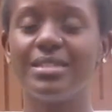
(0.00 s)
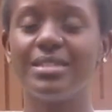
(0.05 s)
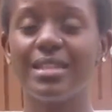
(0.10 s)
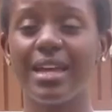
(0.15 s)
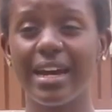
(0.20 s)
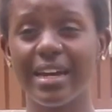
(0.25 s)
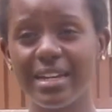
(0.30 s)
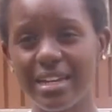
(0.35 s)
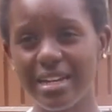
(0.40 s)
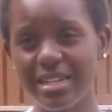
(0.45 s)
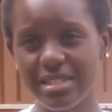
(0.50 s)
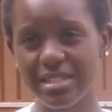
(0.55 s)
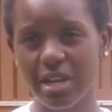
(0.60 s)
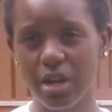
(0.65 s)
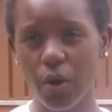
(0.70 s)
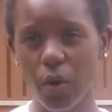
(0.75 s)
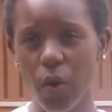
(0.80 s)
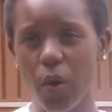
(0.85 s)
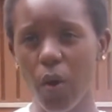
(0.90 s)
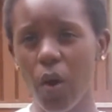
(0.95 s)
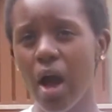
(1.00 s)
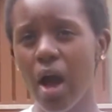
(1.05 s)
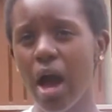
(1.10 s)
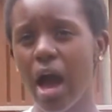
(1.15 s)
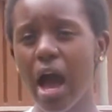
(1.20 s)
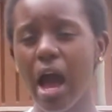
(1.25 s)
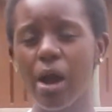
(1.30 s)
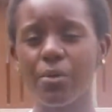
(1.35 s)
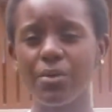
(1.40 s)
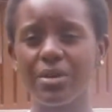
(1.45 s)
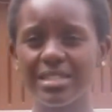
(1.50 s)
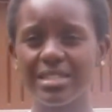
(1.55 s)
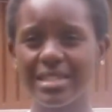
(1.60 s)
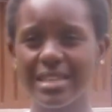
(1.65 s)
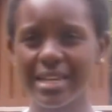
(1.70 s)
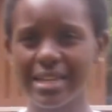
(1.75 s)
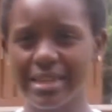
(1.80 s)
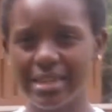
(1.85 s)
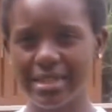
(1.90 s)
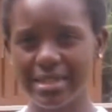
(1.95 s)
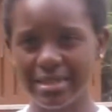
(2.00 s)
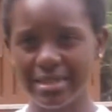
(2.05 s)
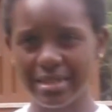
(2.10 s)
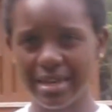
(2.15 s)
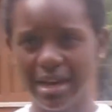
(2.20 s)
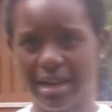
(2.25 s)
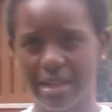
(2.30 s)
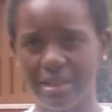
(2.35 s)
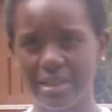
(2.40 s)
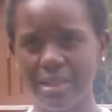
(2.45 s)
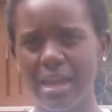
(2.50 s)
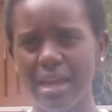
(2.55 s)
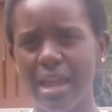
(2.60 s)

9 years ago, I was like this girl,